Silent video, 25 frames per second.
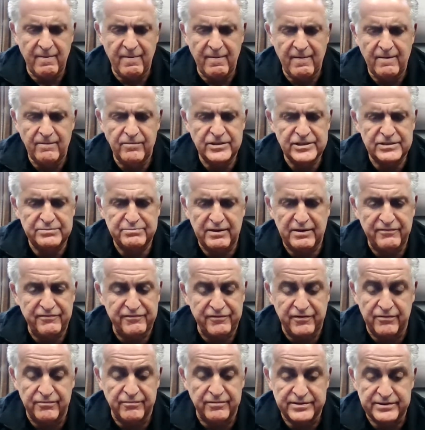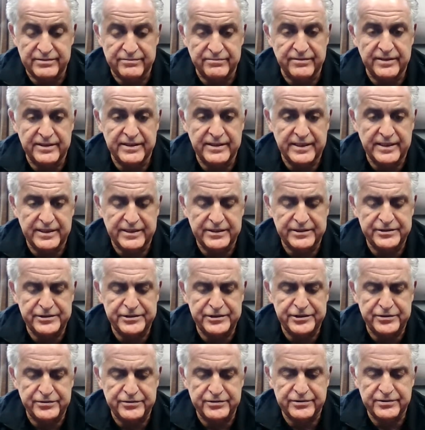wish my phone wasn't running out of
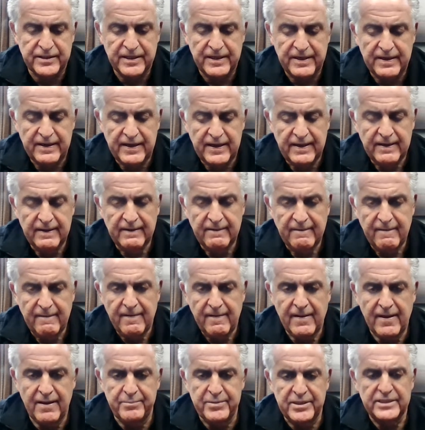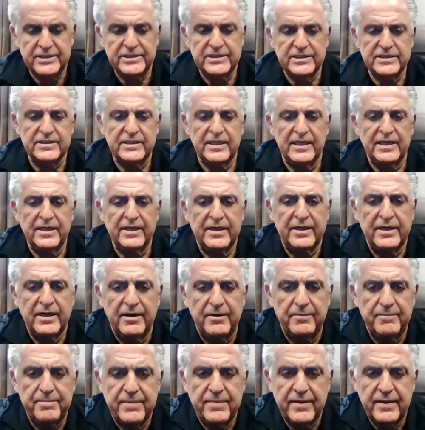juice. I'm going to just let it
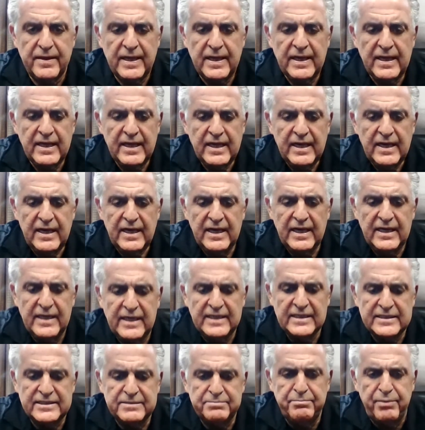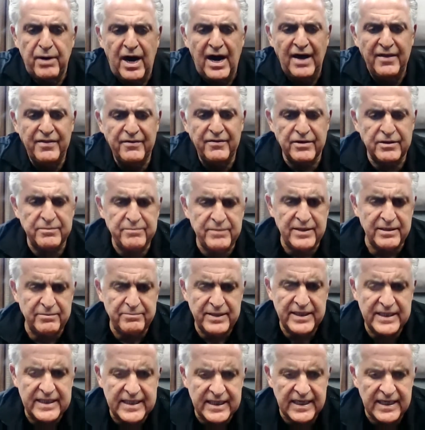go. It's bothering me
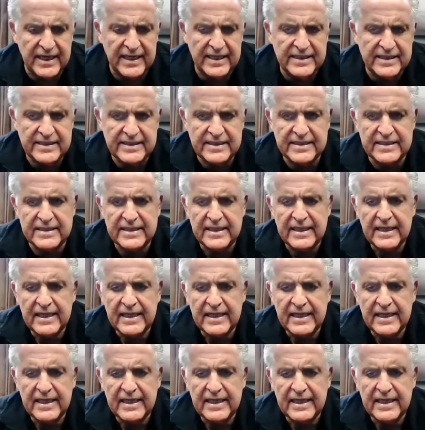because